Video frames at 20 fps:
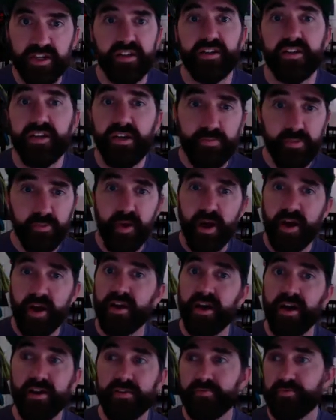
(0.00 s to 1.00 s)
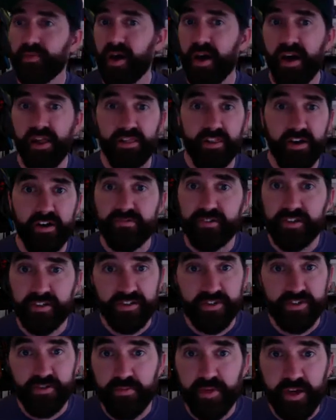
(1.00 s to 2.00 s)
And keep in mind, I love
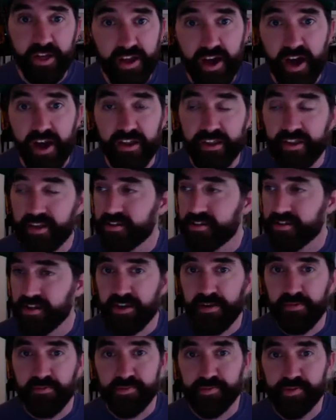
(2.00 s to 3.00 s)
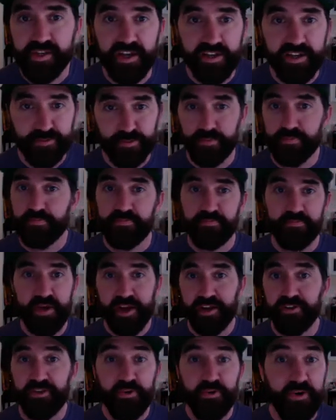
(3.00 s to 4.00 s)
consuming a lot of things. Like I'm obsessed with
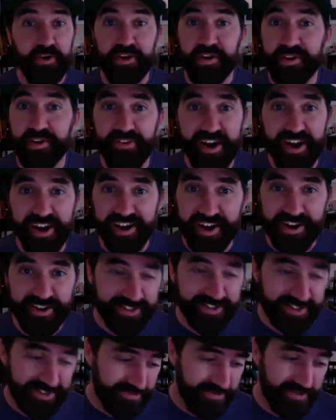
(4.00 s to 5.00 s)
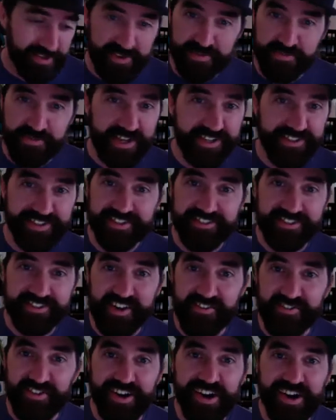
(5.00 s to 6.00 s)
Mandalorian right now. It's one of the best things
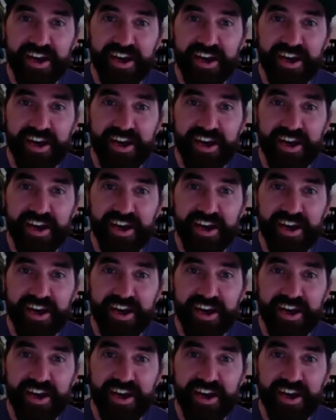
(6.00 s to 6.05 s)
ever.